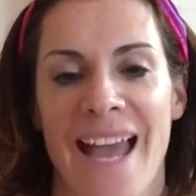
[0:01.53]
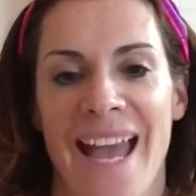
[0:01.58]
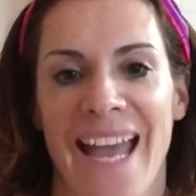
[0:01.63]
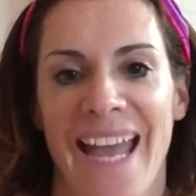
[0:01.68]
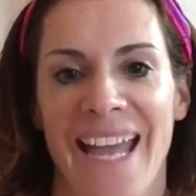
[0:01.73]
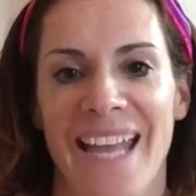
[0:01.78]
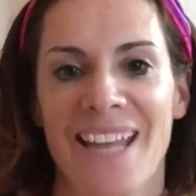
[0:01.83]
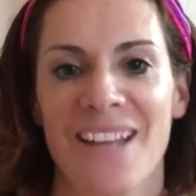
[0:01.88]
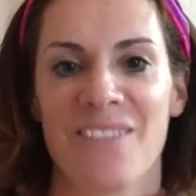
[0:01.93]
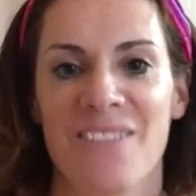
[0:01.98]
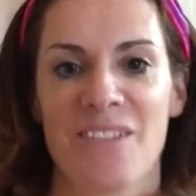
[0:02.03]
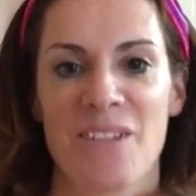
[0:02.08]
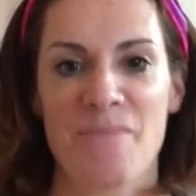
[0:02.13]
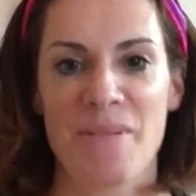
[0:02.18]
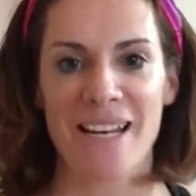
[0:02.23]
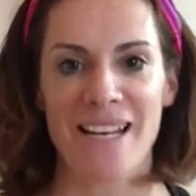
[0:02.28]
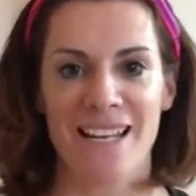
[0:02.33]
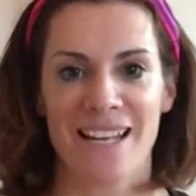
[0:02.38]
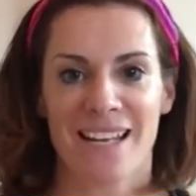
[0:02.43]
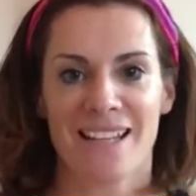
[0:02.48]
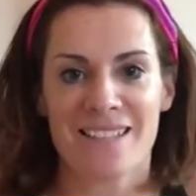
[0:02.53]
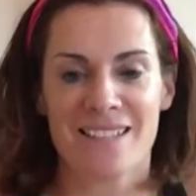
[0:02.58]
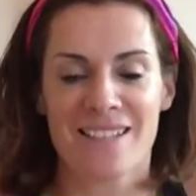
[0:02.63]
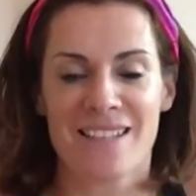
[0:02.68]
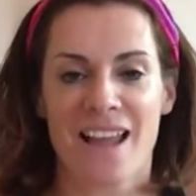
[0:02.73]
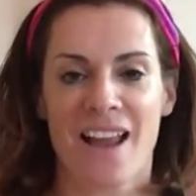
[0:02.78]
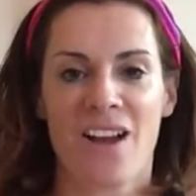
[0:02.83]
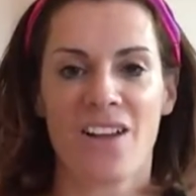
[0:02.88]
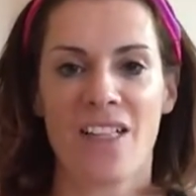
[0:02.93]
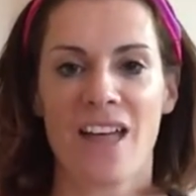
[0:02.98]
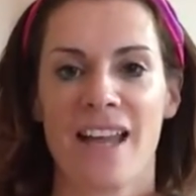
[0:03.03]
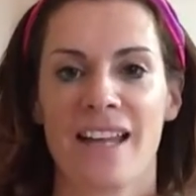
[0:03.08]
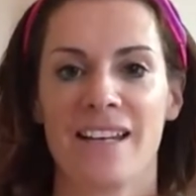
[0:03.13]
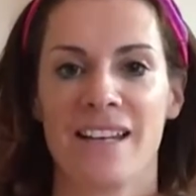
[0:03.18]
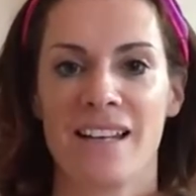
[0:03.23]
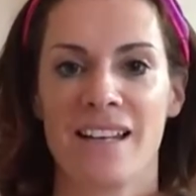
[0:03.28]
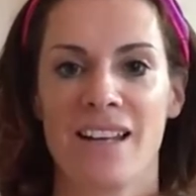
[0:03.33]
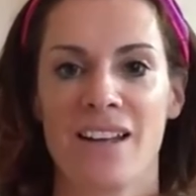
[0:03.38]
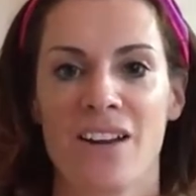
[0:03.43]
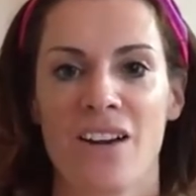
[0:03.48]
Hey everybody, it's
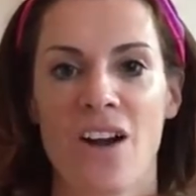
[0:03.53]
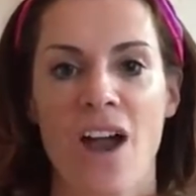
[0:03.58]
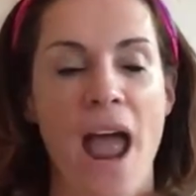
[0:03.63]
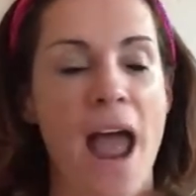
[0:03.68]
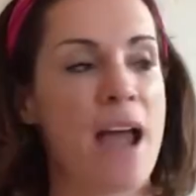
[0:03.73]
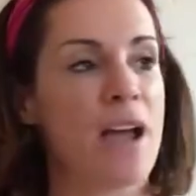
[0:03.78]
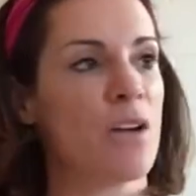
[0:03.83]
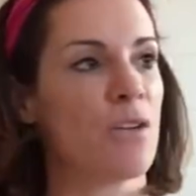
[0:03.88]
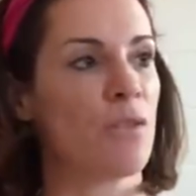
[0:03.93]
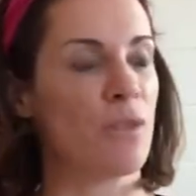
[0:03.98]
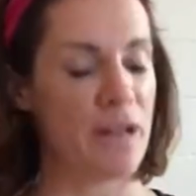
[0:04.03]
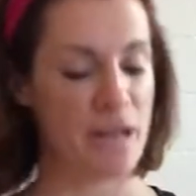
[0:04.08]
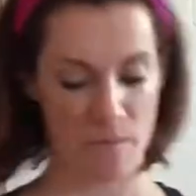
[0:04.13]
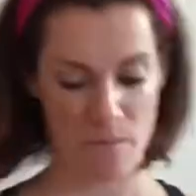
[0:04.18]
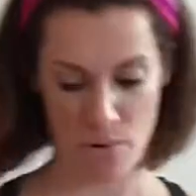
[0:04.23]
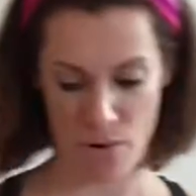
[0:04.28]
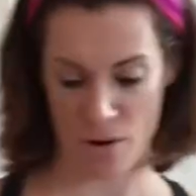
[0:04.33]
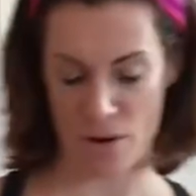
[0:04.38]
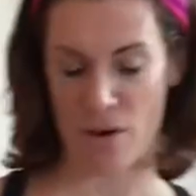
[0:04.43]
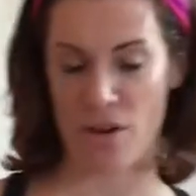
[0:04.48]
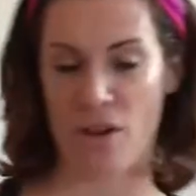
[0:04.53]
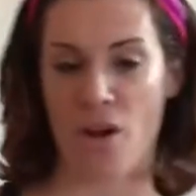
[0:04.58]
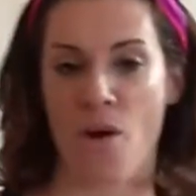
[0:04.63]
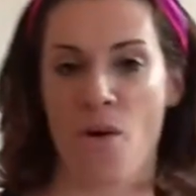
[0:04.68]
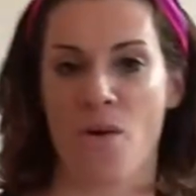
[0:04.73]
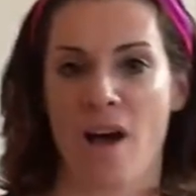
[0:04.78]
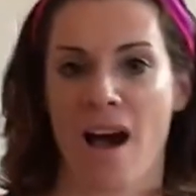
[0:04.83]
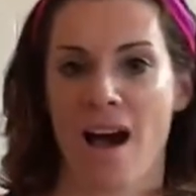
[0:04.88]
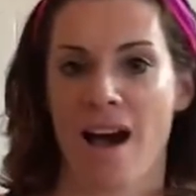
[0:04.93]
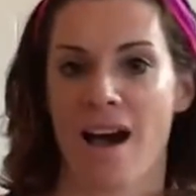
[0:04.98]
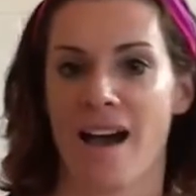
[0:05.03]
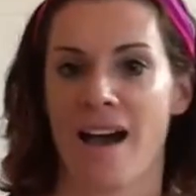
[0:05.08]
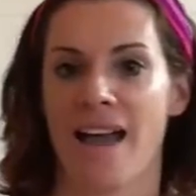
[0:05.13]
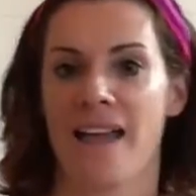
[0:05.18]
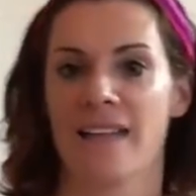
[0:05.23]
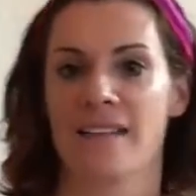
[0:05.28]
Caroline here at Greenbird Yoga,